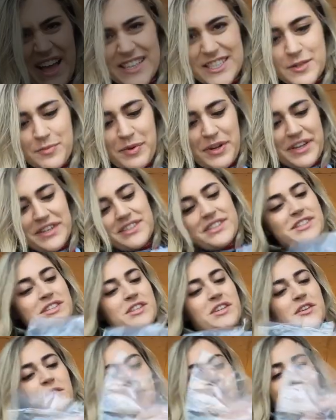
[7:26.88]
Last piece,
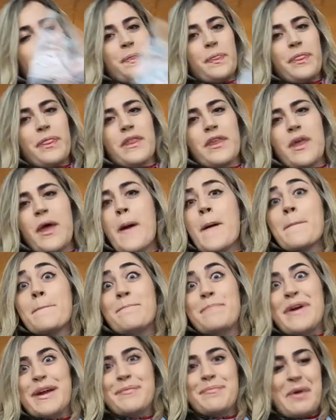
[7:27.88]

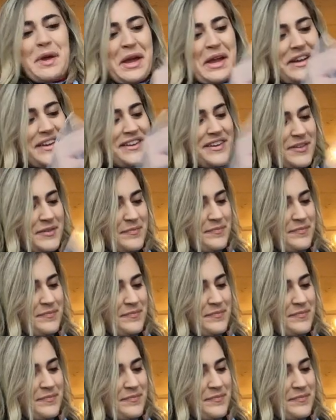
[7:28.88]
big bag.